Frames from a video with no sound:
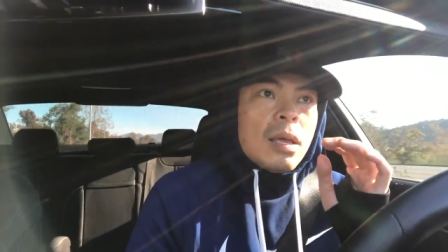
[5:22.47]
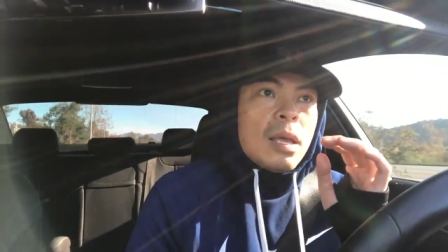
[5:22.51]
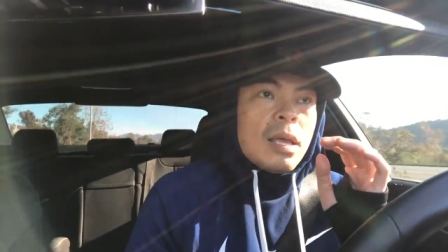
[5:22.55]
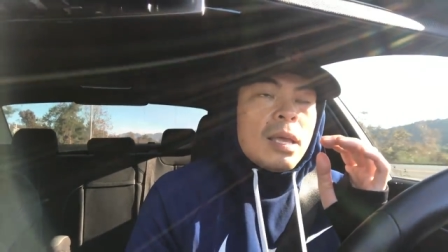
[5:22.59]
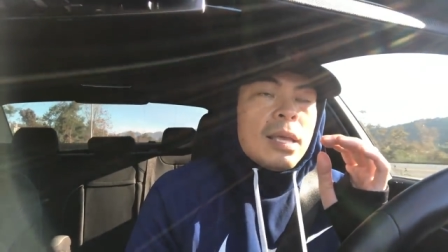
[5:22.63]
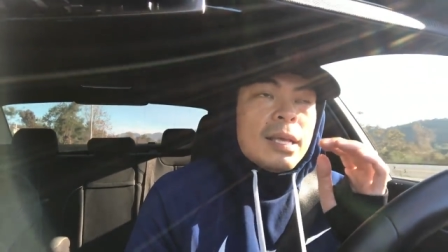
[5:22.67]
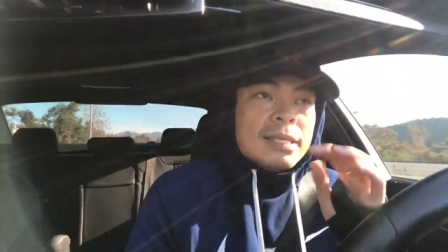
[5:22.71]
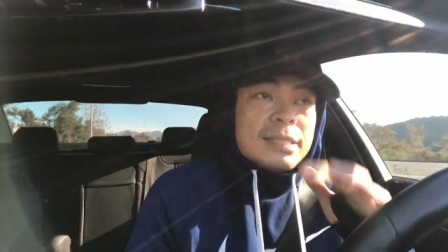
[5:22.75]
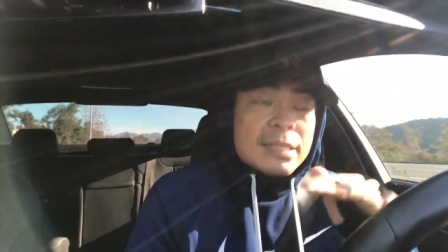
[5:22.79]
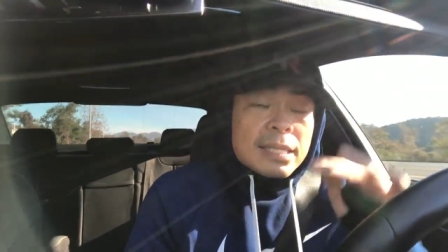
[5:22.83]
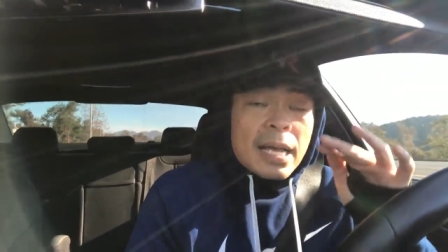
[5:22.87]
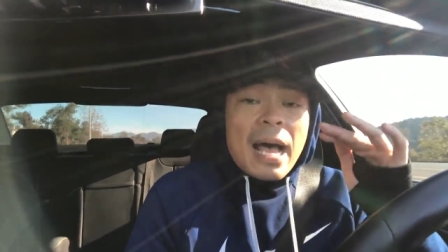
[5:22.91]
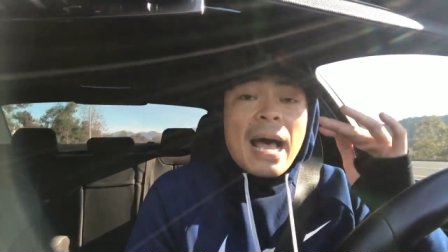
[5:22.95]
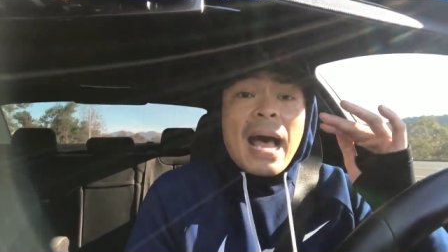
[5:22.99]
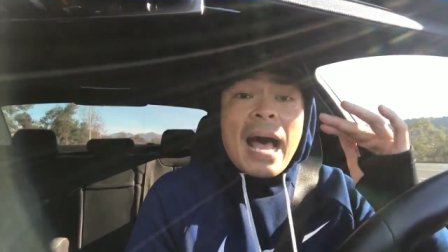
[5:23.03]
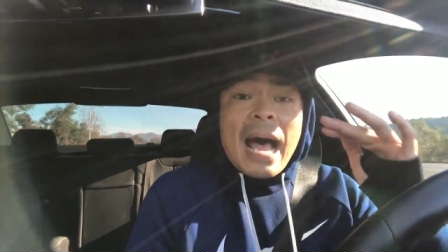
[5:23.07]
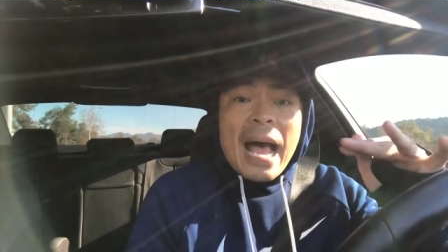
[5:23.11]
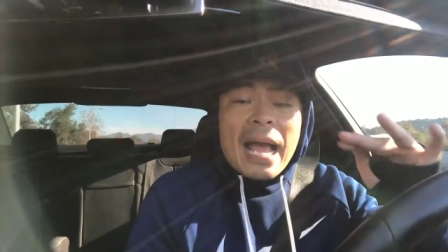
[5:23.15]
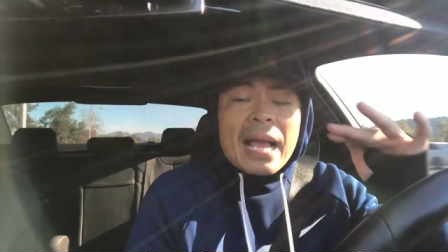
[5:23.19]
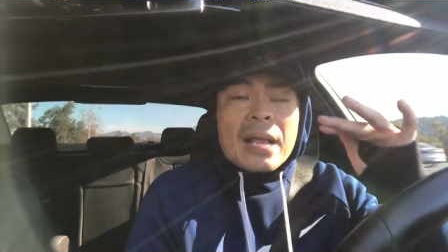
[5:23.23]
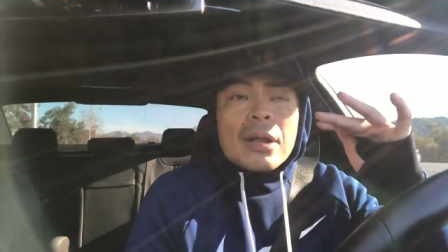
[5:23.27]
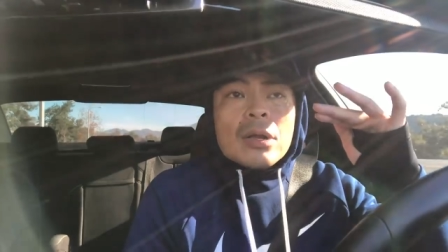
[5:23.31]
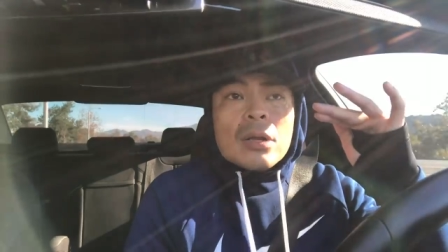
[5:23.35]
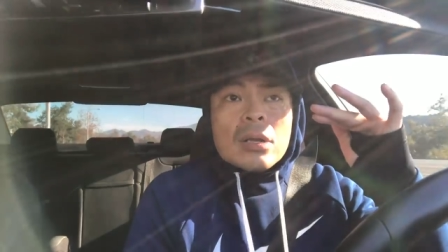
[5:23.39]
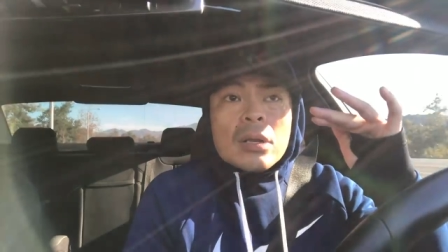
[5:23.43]
is a
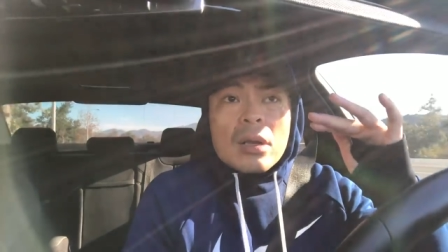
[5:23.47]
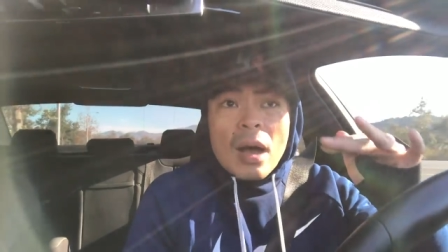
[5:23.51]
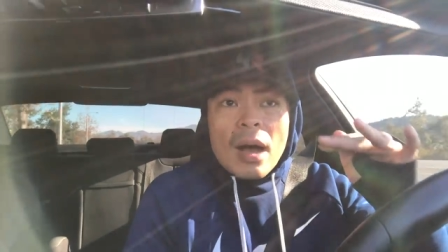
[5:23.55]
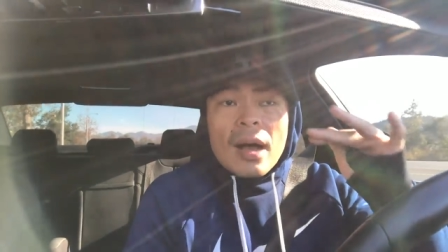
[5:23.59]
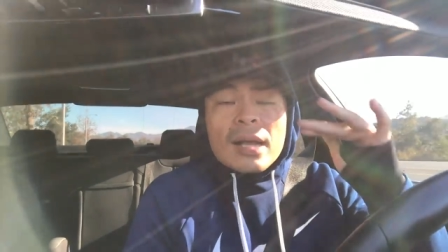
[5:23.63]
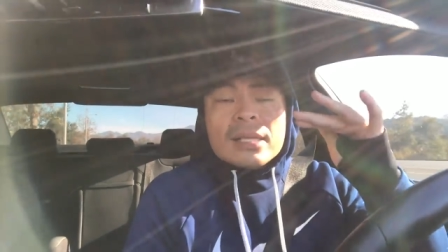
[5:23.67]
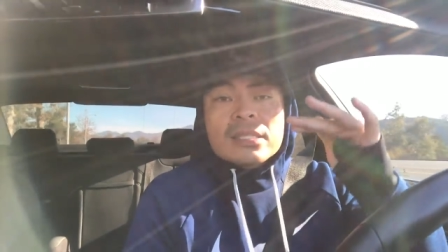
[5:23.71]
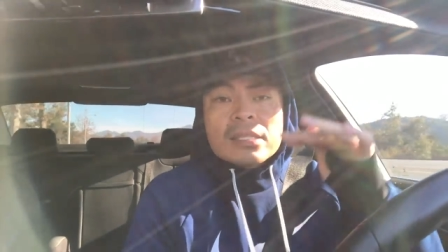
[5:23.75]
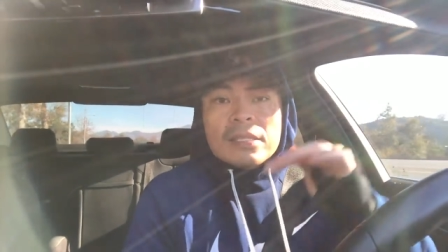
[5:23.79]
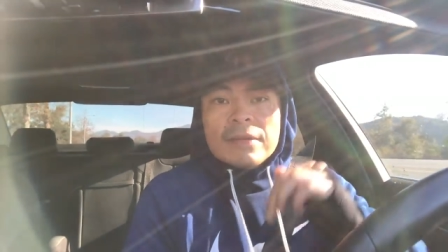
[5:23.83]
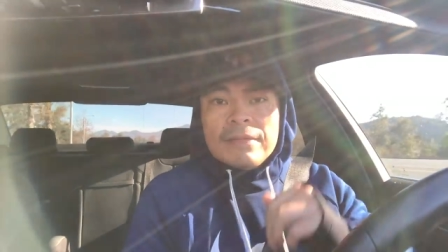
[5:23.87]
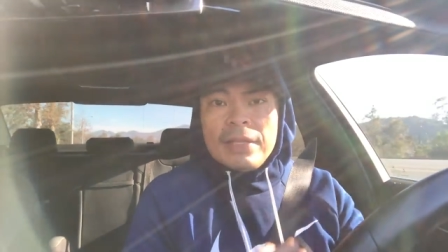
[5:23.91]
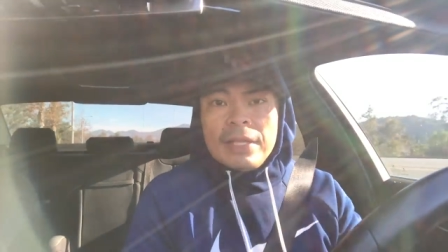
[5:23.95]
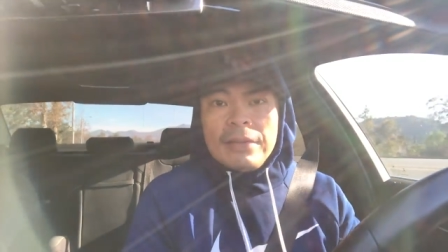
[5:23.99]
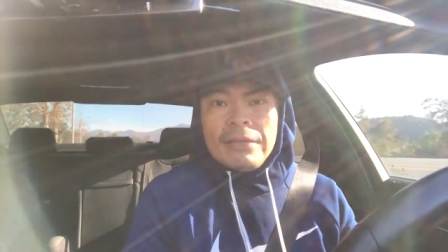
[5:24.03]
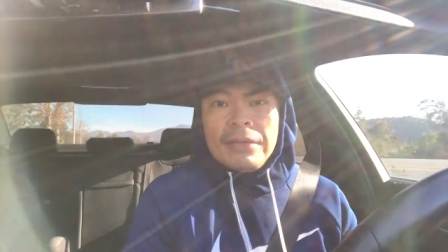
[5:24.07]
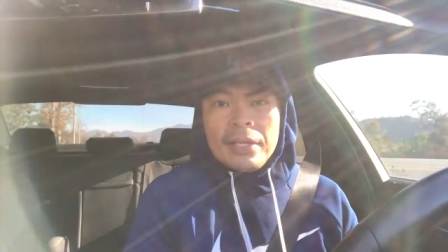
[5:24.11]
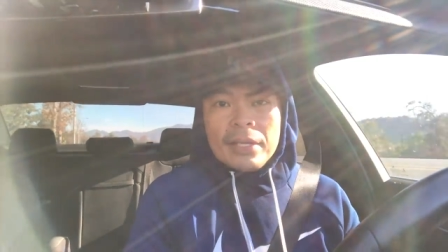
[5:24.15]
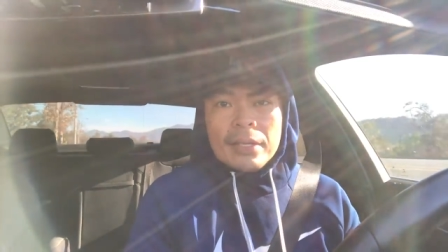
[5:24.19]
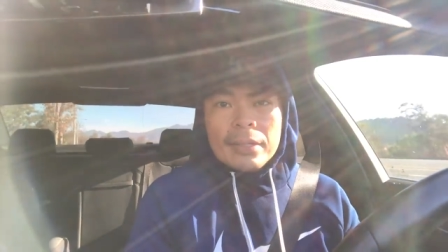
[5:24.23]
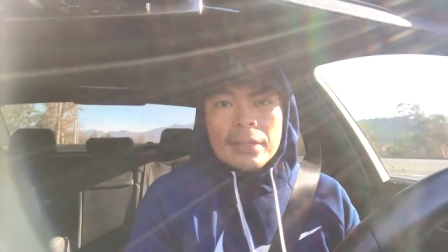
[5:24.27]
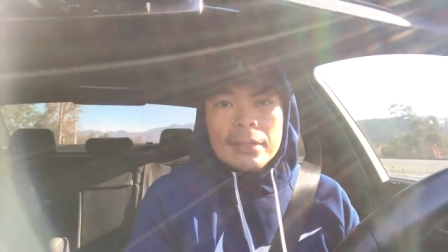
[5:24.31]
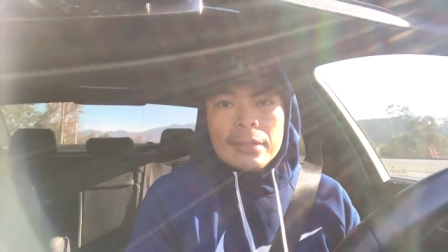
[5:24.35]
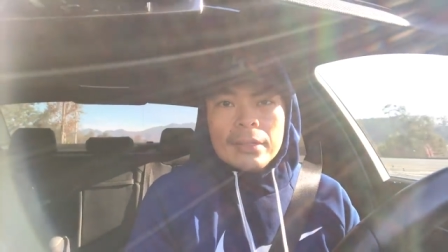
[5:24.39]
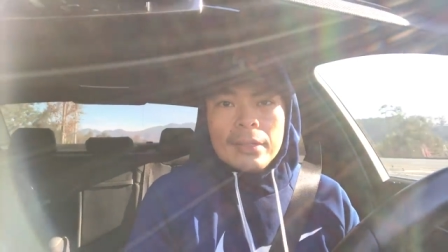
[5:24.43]
higher cost of
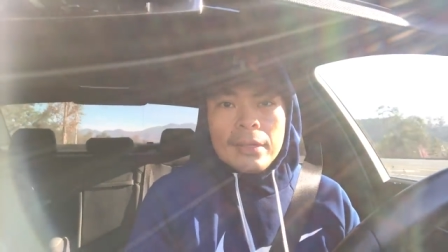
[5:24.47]
living.